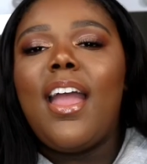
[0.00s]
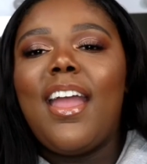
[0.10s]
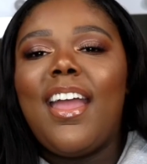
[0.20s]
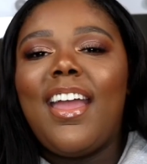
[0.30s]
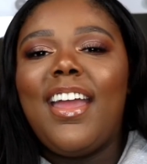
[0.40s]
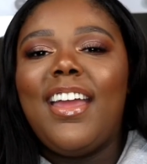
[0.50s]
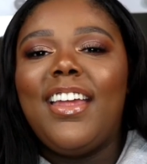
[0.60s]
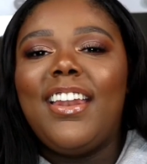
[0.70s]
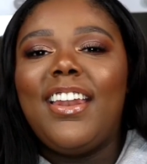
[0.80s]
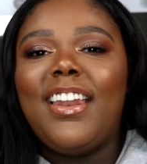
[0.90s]

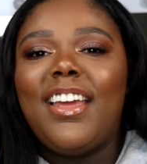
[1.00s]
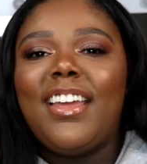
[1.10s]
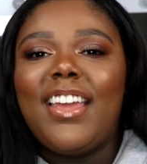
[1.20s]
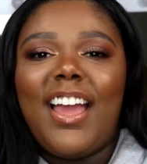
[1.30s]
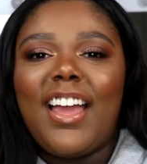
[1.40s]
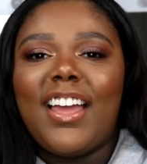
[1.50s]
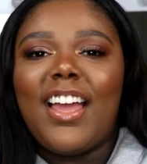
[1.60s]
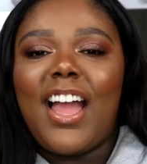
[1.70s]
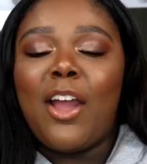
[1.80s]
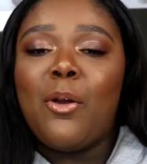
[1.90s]
And yeah,
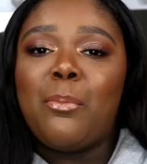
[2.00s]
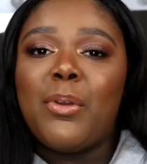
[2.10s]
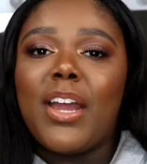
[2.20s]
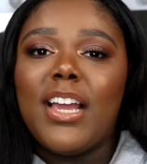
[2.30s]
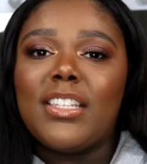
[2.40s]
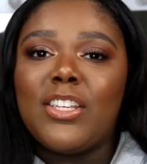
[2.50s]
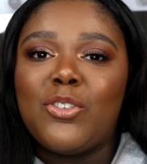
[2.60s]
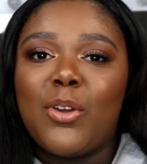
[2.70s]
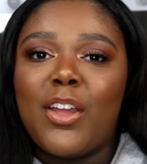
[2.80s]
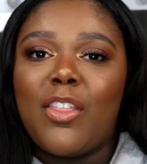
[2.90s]
I hope you guys
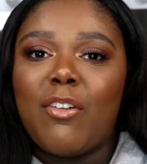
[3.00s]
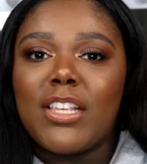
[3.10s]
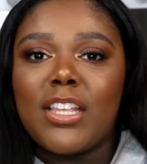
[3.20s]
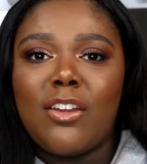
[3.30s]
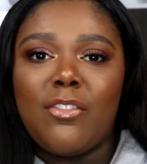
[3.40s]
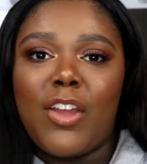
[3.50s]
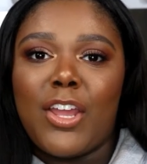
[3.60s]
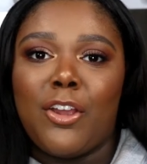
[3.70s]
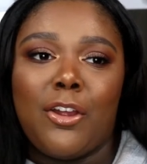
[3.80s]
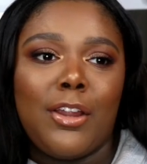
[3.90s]
enjoy the rest of
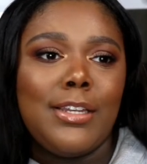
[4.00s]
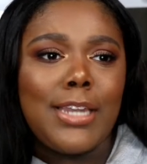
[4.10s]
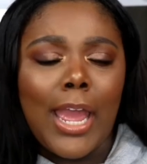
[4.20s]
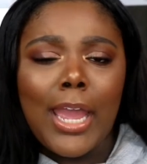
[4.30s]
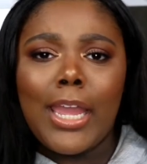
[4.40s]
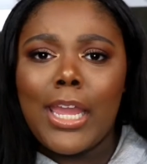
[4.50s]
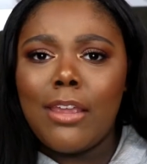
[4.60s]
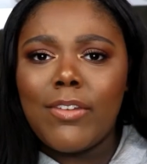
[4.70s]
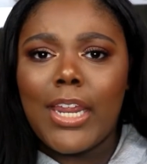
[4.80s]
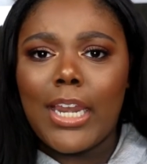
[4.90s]
your day,
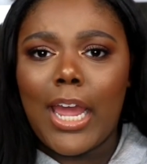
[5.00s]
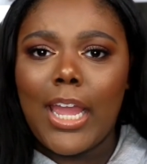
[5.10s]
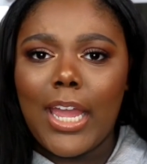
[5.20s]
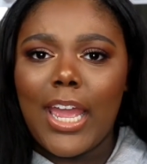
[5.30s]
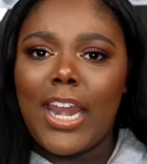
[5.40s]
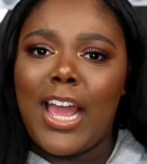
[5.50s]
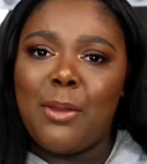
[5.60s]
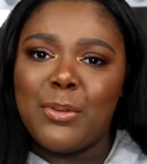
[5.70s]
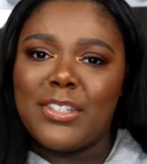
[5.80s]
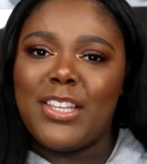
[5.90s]
evening, night, and
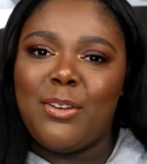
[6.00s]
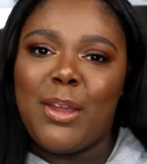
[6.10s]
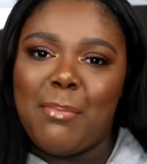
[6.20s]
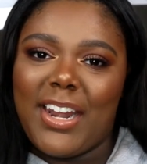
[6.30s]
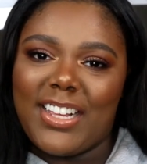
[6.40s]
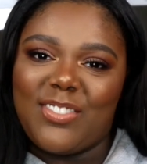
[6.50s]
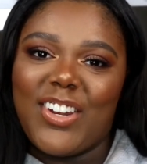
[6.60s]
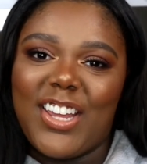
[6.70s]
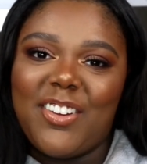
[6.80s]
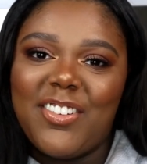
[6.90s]
I will see you in my next
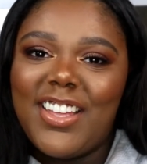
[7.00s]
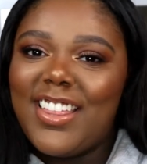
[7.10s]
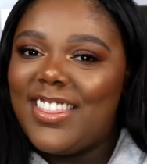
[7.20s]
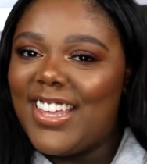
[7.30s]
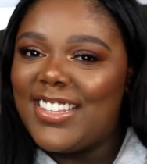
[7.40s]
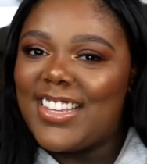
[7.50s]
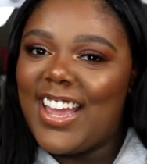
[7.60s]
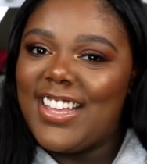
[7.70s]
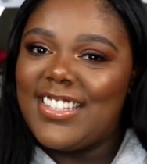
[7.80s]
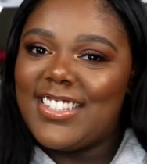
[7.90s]
video. Thanks
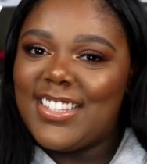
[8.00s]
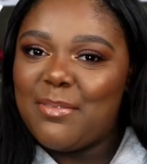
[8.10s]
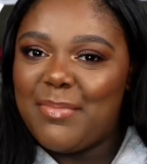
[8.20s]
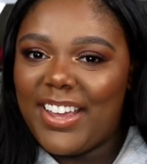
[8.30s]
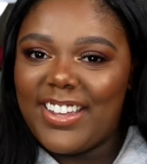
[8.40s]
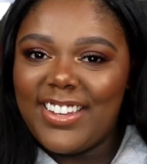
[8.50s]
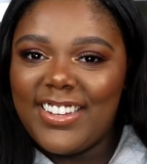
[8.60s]
guys. Bye.